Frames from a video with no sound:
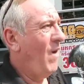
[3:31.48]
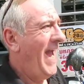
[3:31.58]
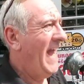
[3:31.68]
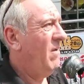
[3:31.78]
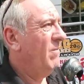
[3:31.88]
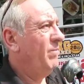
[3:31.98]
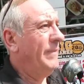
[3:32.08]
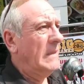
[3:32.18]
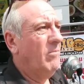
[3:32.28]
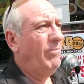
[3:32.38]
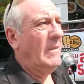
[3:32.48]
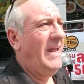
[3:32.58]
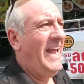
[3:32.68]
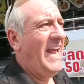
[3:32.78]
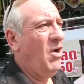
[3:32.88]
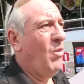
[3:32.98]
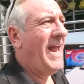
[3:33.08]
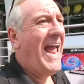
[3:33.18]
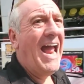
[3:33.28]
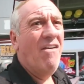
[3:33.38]
Right, here
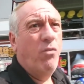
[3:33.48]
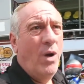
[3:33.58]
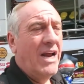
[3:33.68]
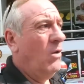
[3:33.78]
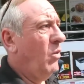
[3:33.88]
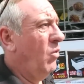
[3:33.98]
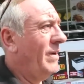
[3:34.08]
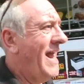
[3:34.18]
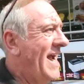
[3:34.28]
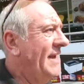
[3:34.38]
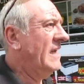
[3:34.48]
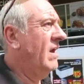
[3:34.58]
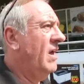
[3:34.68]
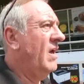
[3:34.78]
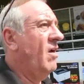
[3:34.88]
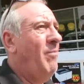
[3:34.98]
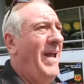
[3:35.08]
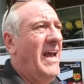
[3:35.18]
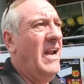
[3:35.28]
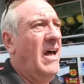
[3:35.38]
we have, we're going to walk down a
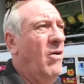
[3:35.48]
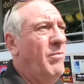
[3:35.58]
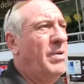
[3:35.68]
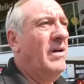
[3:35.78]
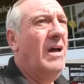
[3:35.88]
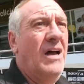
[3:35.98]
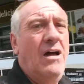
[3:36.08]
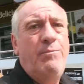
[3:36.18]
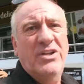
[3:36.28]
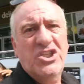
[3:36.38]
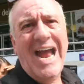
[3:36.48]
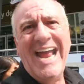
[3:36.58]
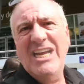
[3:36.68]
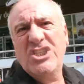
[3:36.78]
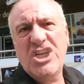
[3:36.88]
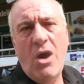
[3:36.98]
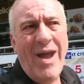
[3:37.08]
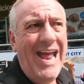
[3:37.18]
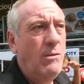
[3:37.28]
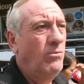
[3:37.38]
bit along Pattaya
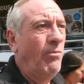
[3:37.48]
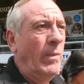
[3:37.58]
Tire.